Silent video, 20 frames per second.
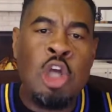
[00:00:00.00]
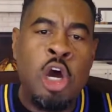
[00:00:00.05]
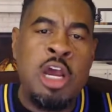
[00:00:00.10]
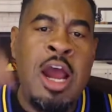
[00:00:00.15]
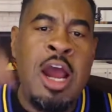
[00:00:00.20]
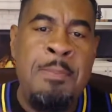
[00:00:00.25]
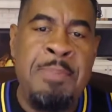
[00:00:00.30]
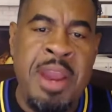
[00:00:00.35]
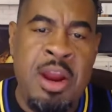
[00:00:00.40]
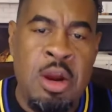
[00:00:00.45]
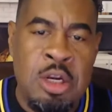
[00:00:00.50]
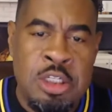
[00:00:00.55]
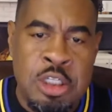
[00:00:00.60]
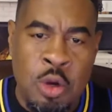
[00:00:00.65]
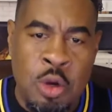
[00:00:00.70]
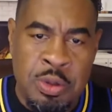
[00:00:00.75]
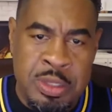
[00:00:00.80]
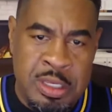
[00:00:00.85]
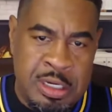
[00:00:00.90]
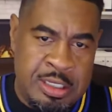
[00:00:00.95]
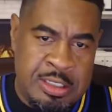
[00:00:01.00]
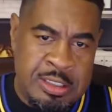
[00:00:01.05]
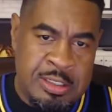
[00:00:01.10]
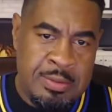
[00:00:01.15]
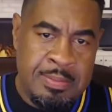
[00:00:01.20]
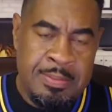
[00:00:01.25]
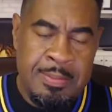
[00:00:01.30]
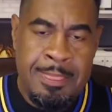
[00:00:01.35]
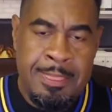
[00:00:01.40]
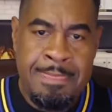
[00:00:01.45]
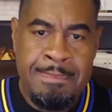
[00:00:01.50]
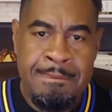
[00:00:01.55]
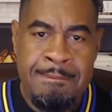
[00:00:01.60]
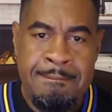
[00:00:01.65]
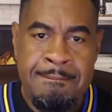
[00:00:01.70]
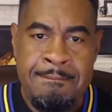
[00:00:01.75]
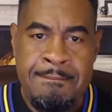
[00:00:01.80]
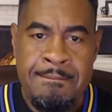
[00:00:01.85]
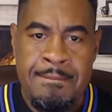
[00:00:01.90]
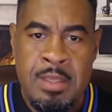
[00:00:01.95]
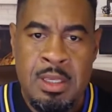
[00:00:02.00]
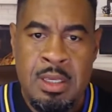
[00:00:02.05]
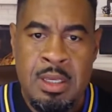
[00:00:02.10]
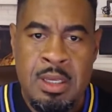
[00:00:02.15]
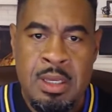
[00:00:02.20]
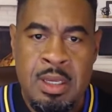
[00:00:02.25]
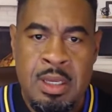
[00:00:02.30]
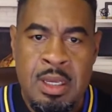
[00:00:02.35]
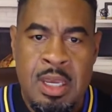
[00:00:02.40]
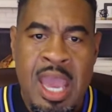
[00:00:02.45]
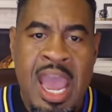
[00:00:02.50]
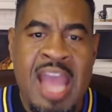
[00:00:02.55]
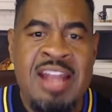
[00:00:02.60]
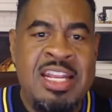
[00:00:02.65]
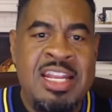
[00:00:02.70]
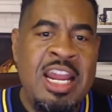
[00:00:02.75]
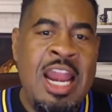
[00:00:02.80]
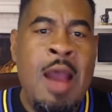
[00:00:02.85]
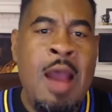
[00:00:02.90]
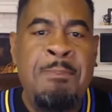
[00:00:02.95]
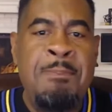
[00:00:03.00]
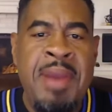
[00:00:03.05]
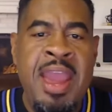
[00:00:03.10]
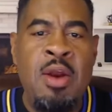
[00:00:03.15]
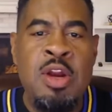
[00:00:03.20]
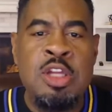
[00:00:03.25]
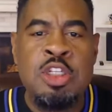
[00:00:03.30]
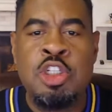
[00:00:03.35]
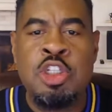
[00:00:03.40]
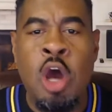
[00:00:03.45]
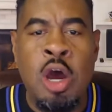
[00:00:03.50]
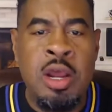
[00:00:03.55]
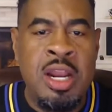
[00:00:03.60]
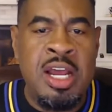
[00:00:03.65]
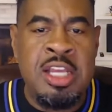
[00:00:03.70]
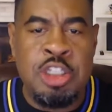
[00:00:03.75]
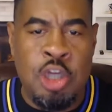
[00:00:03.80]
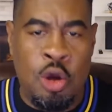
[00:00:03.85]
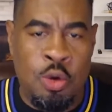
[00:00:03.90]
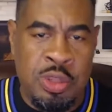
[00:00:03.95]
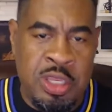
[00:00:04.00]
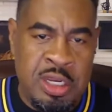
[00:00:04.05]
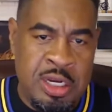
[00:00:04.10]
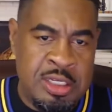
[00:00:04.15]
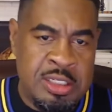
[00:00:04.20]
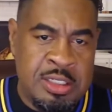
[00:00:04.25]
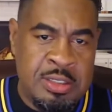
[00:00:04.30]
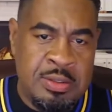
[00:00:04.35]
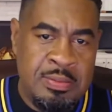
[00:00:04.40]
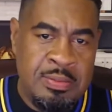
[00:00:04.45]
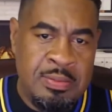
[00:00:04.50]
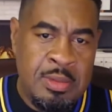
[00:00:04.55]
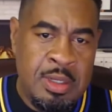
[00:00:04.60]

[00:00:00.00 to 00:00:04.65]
taught our parents holiness. And then our parents taught us holiness.